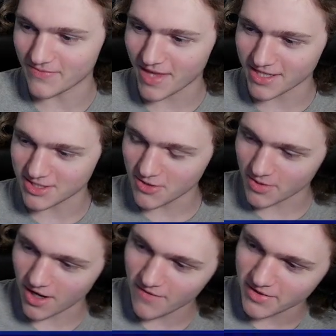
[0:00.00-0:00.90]
That's super
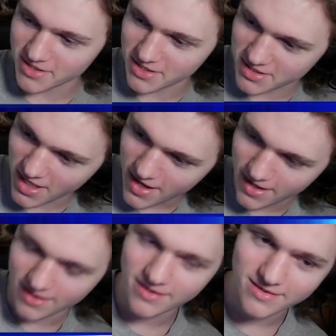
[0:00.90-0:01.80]
obvious to say."